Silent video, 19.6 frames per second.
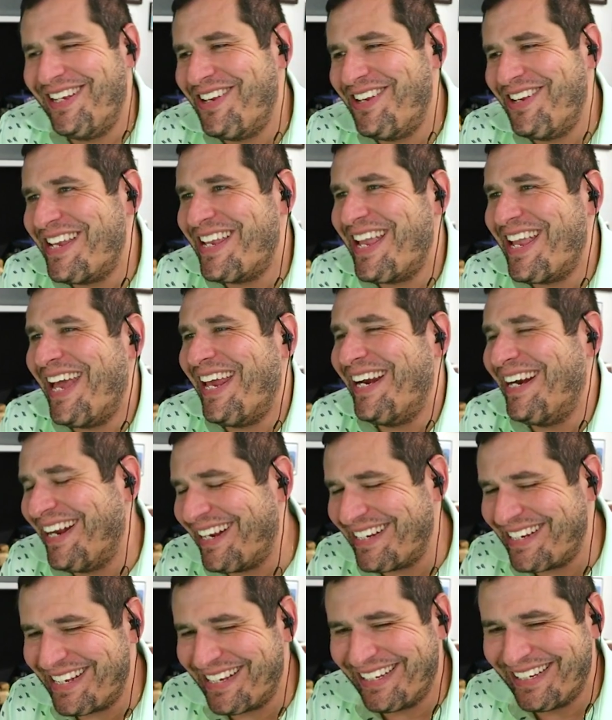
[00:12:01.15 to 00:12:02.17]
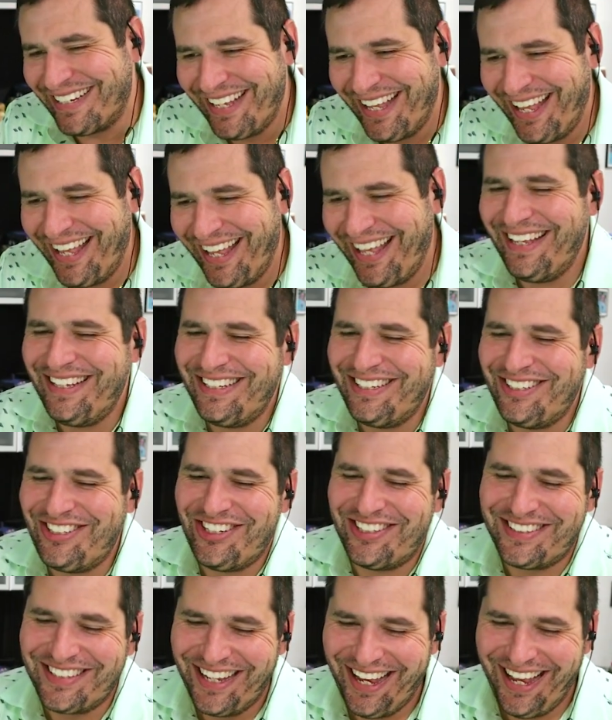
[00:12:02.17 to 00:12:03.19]
you get an idea. It's
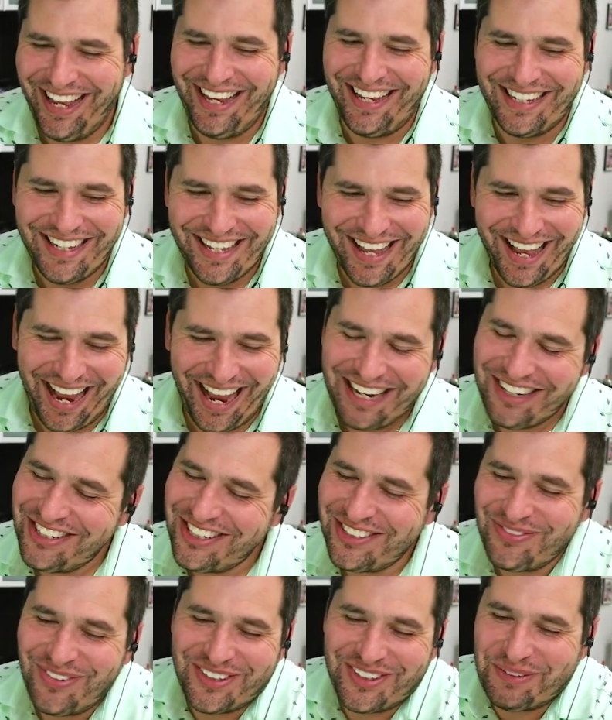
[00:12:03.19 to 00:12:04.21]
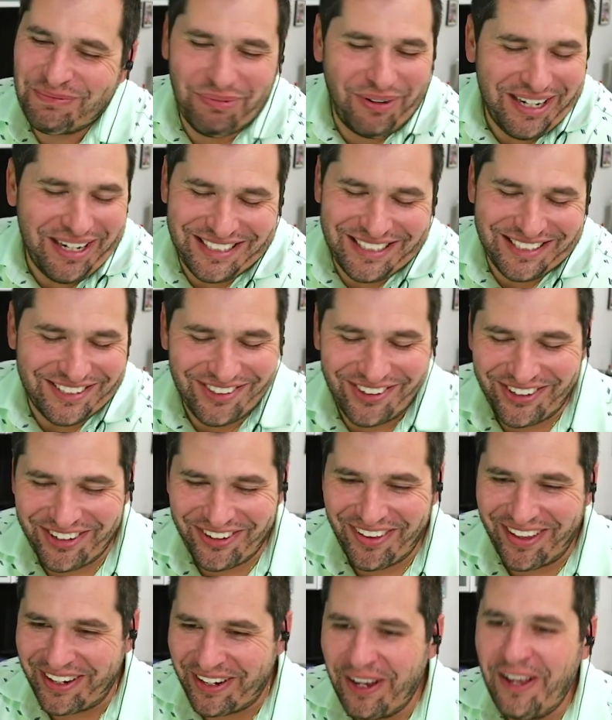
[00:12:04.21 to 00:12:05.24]
just what the prices are.
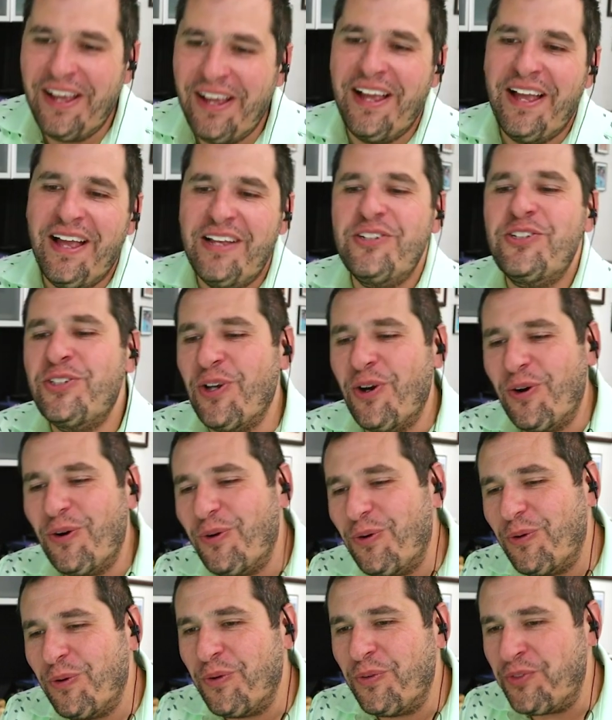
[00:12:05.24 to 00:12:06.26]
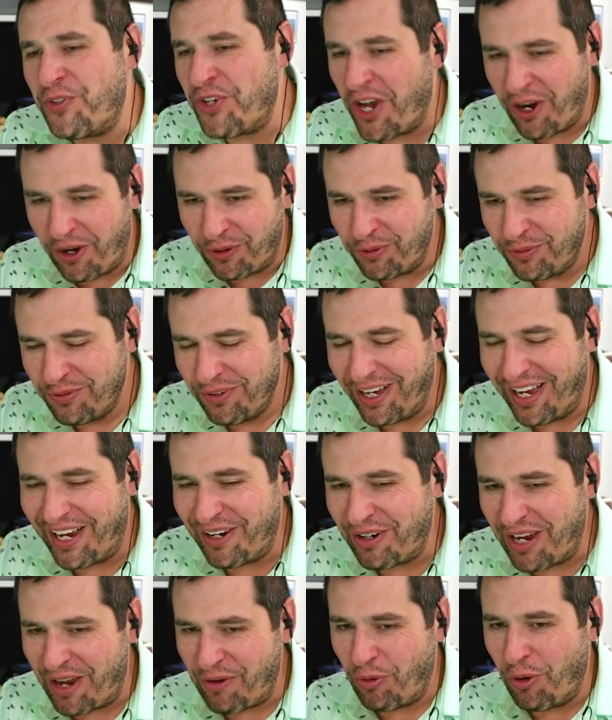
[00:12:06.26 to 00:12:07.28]
You're like, so no,
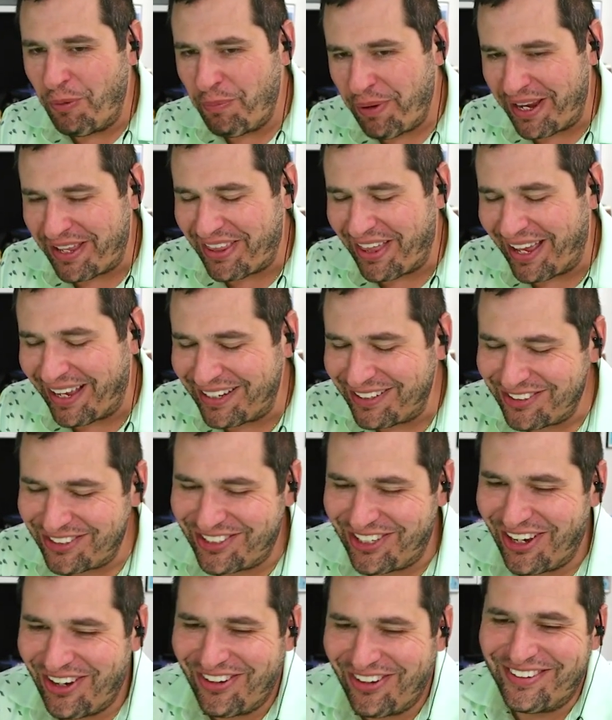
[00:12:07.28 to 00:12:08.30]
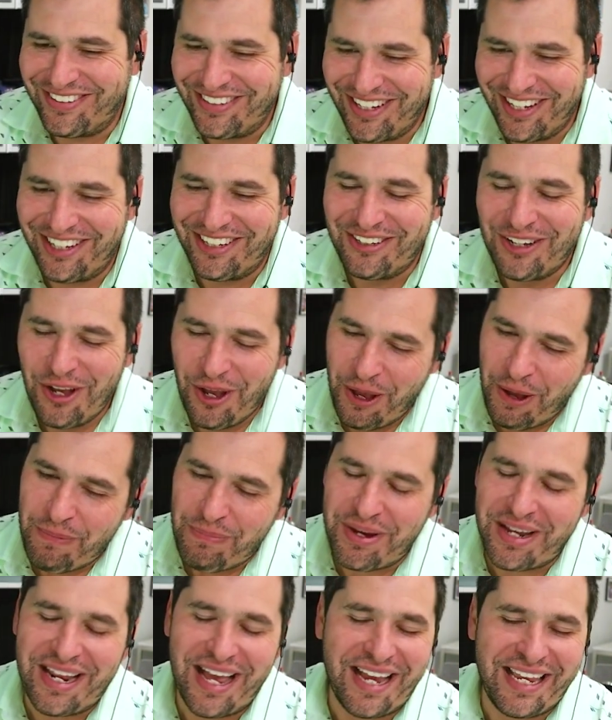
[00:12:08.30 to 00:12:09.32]
I won't pay that. So,
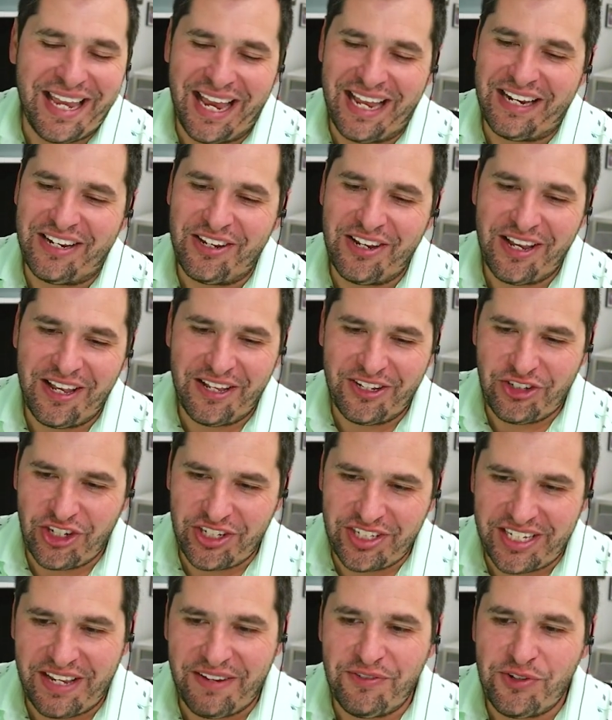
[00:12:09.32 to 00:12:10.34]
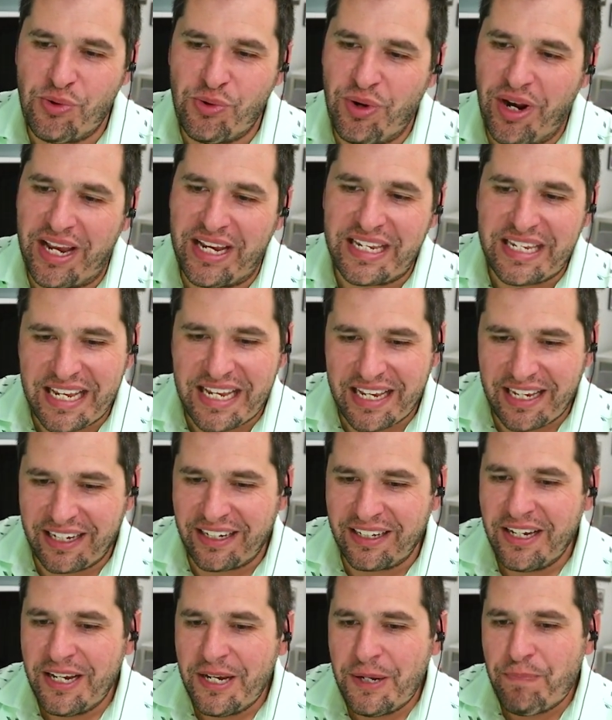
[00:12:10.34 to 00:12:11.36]
but again, it just gives you an
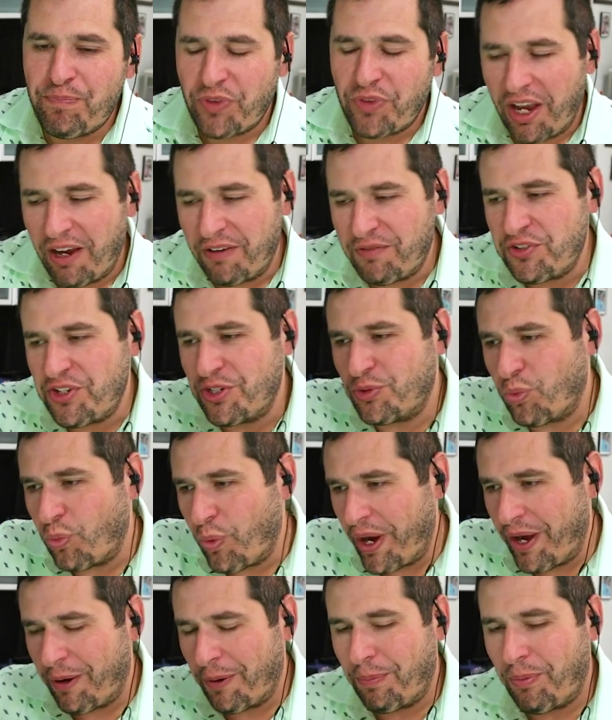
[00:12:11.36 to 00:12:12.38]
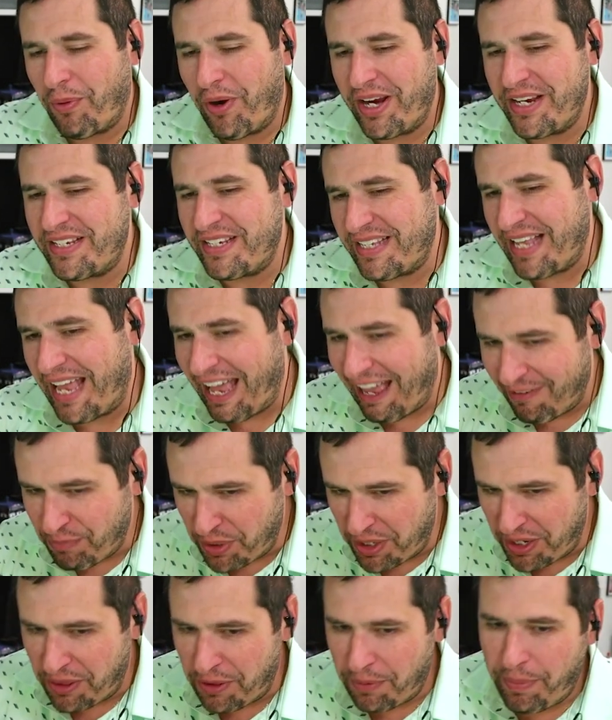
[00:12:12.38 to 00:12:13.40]
idea of just where prices have
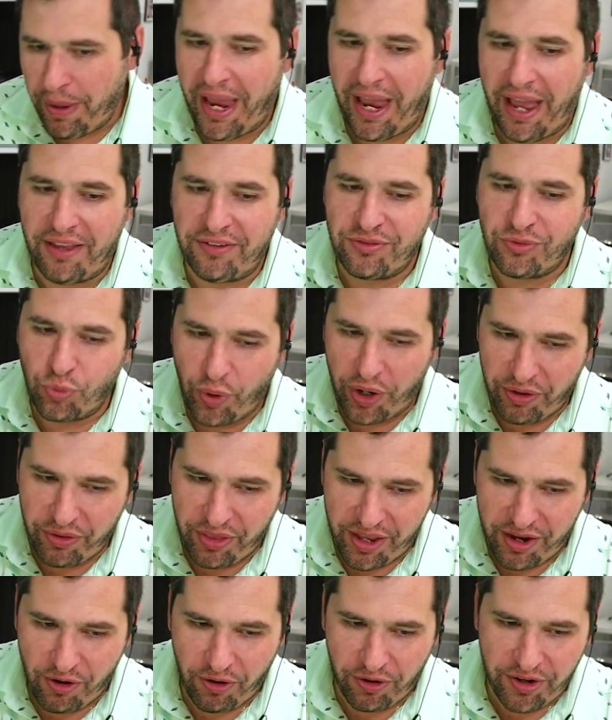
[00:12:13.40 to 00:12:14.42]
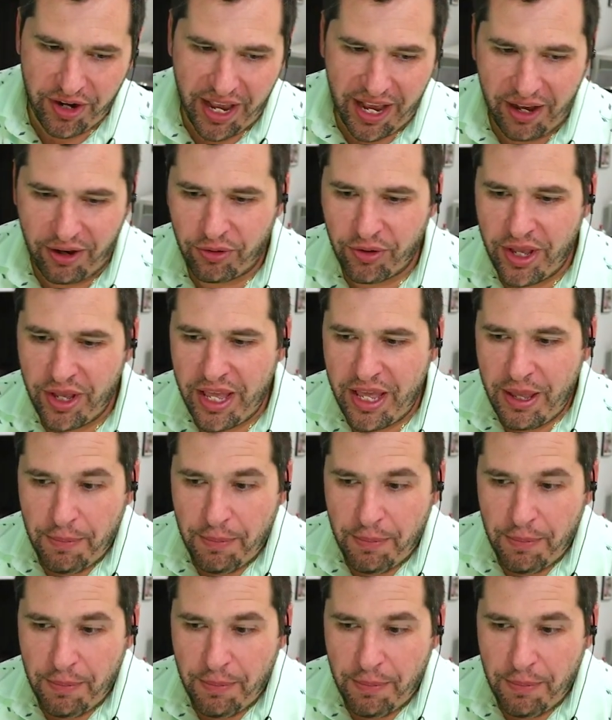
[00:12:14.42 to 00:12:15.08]
been in the past, where they are now.